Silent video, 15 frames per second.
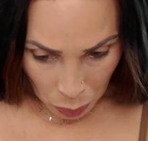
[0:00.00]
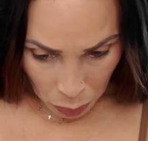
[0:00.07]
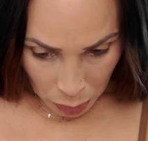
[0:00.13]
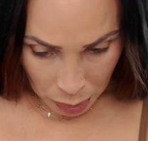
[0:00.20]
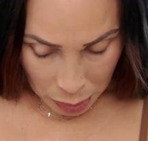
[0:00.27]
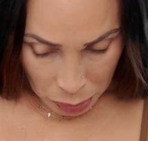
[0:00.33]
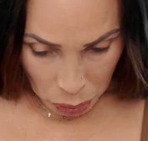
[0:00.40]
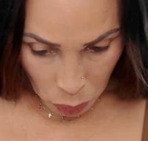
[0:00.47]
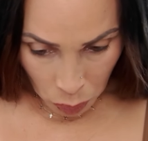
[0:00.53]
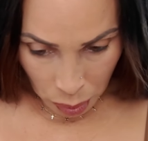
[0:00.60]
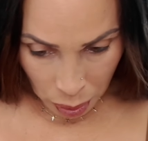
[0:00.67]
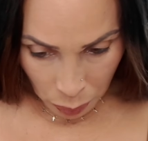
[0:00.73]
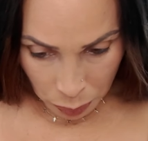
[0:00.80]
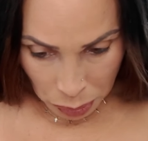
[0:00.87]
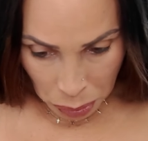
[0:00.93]
was or what
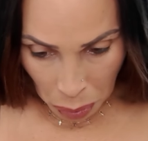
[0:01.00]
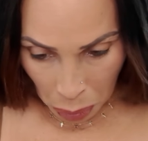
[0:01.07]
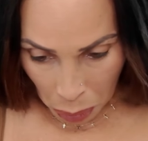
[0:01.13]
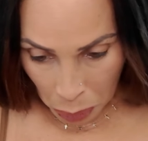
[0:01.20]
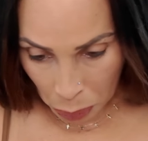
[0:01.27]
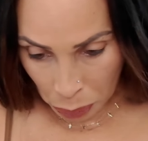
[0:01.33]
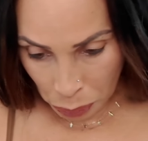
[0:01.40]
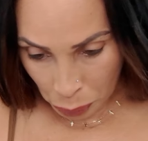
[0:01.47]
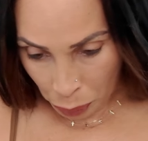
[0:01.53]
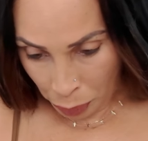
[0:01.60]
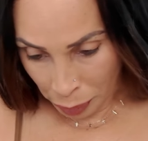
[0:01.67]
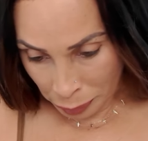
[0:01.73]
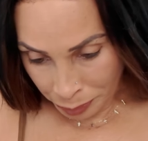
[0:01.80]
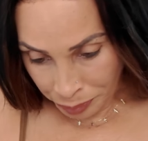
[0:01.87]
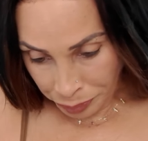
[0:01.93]
it was called
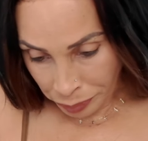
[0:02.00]
or